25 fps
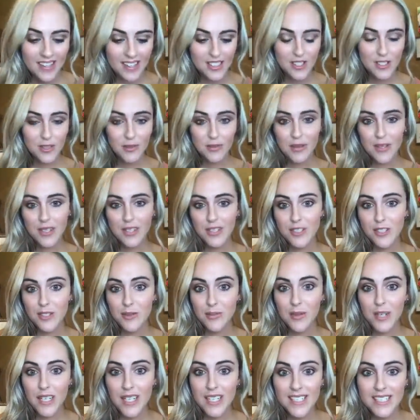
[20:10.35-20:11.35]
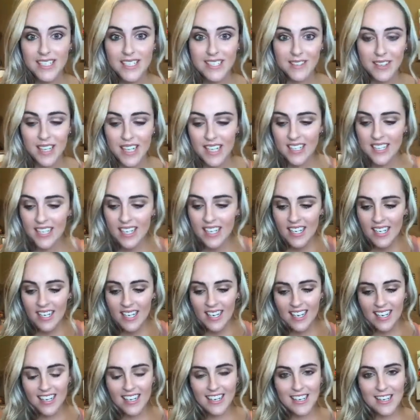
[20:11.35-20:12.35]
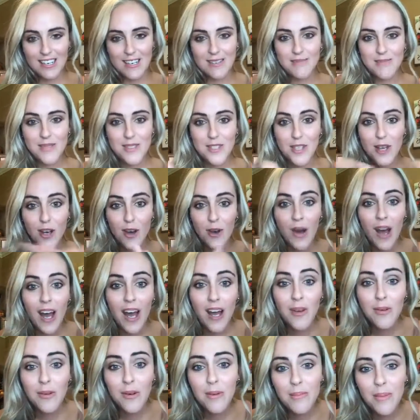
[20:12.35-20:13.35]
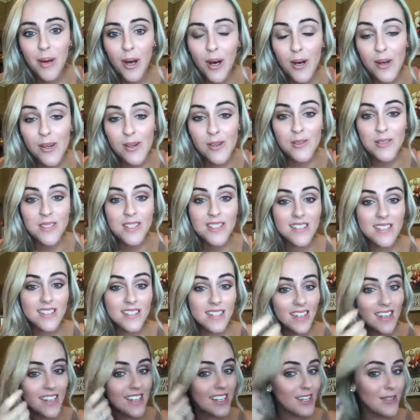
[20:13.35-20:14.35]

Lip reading: Super, super easy, right? So I will post